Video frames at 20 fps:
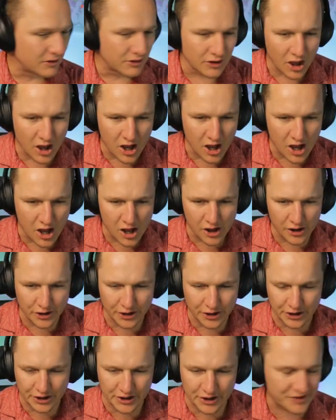Oh,
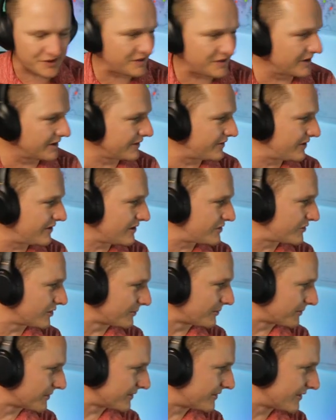no, no. Since he's
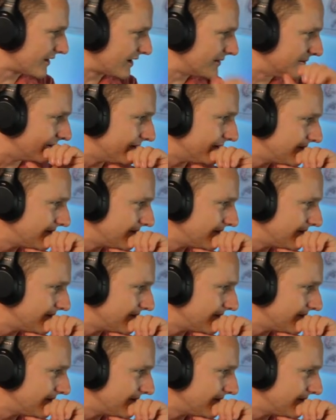top of the table.